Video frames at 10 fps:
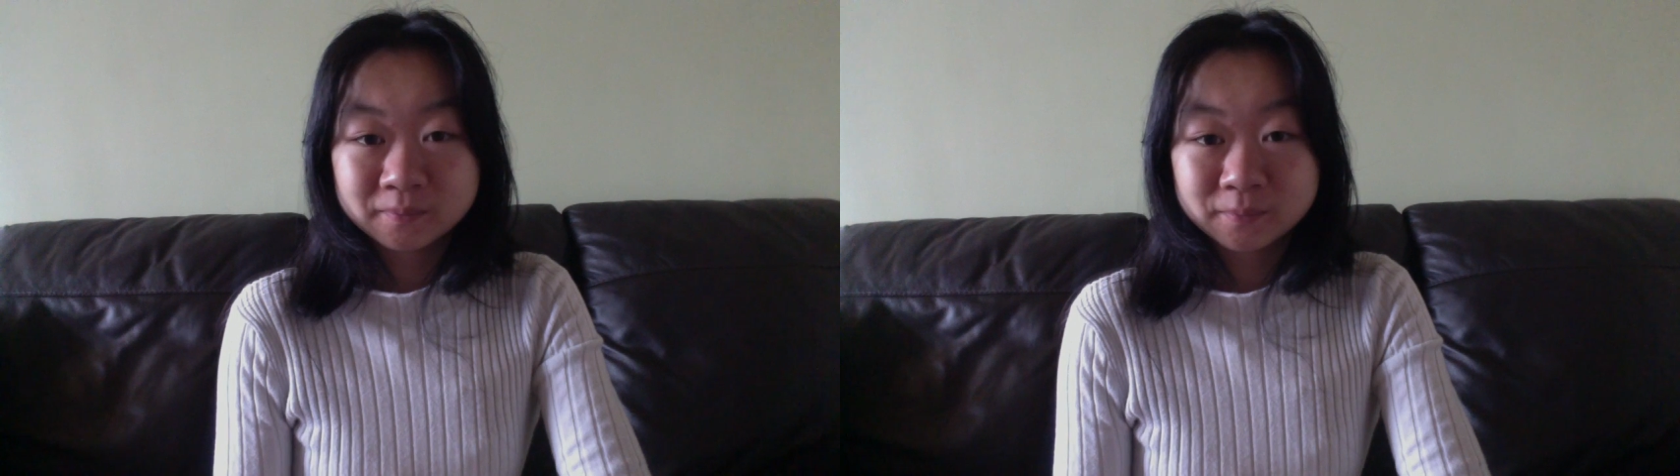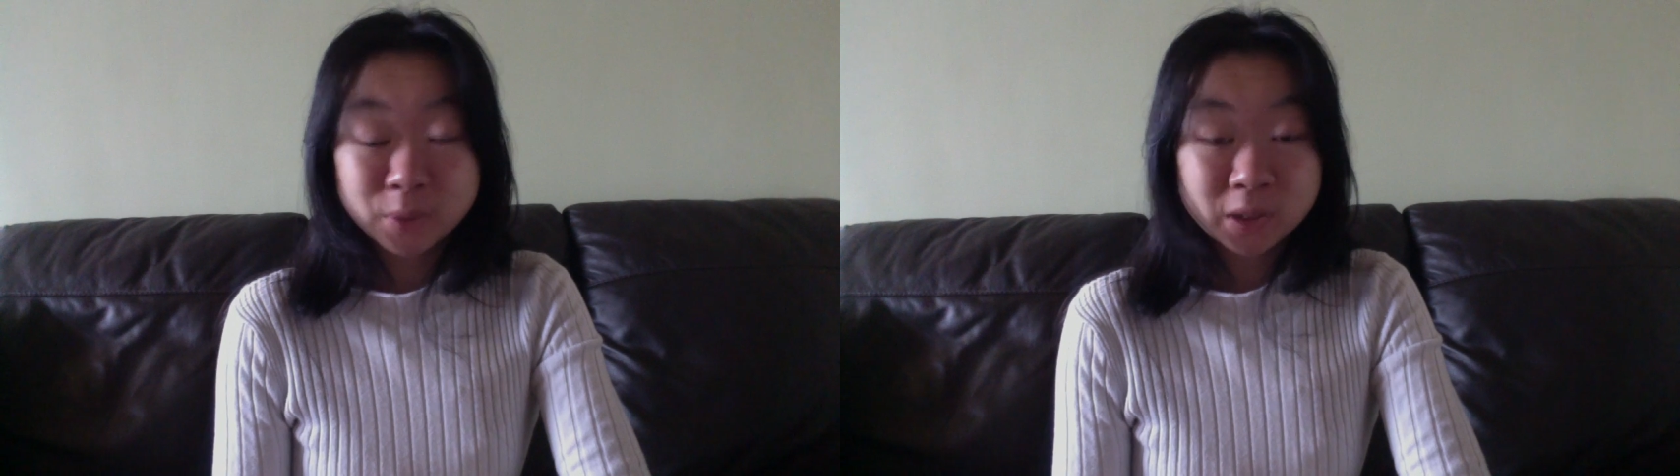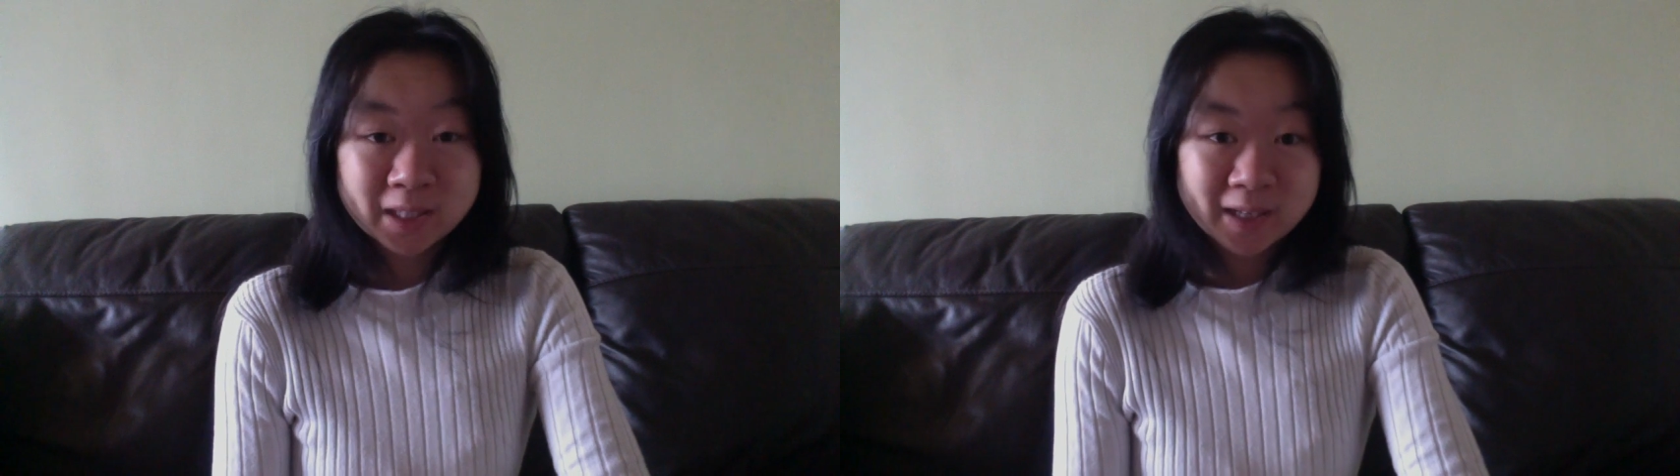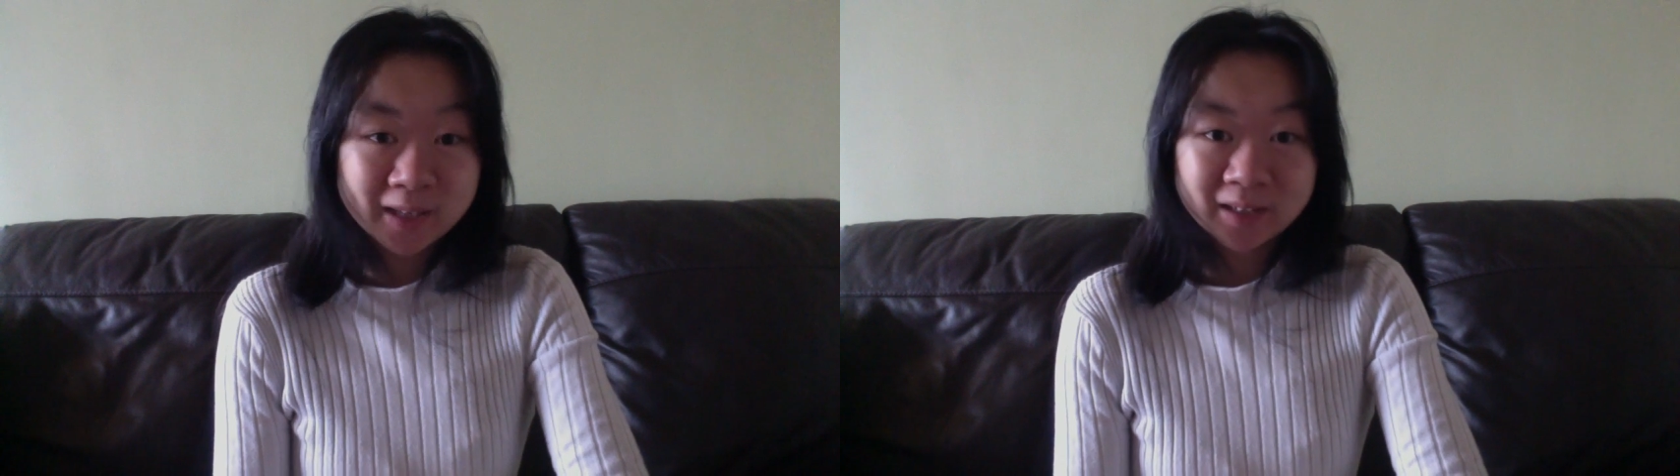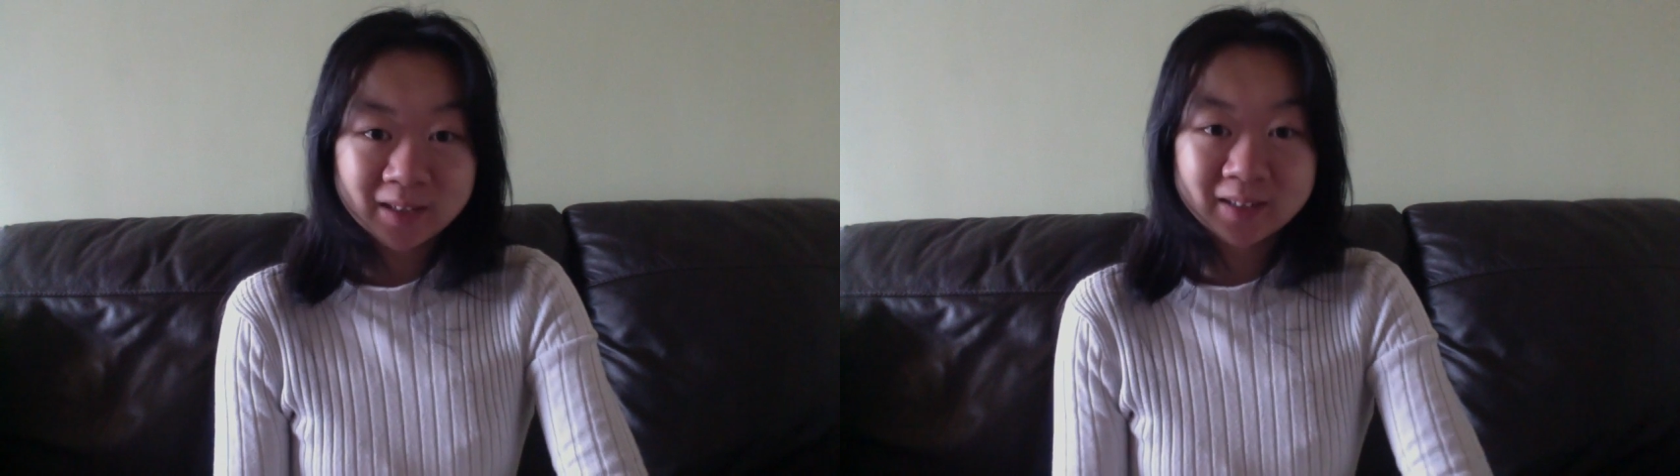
But hey,